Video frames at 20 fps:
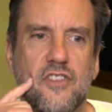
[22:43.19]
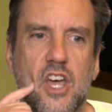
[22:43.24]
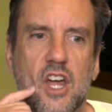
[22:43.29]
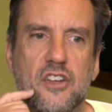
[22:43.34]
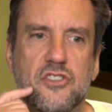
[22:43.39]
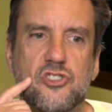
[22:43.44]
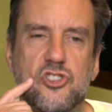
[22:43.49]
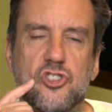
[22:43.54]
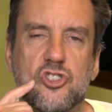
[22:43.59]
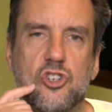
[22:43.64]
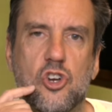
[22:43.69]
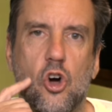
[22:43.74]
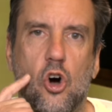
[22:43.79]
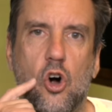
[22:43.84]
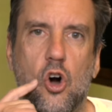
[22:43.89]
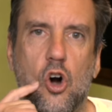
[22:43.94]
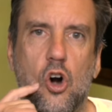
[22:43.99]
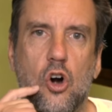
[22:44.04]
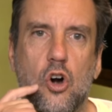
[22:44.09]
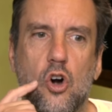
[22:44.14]
got a
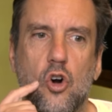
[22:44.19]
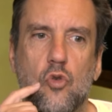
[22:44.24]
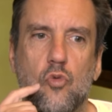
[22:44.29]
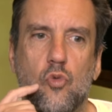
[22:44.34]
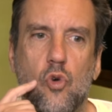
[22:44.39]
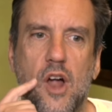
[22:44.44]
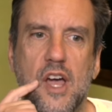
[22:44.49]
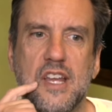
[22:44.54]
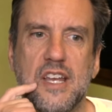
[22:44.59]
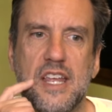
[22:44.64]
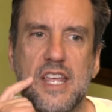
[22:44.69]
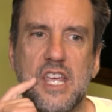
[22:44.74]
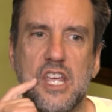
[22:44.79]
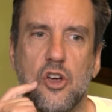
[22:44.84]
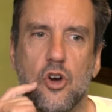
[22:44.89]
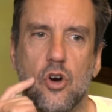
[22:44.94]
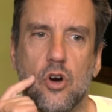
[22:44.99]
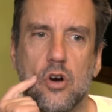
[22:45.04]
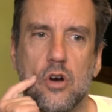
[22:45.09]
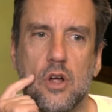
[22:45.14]
scar right here.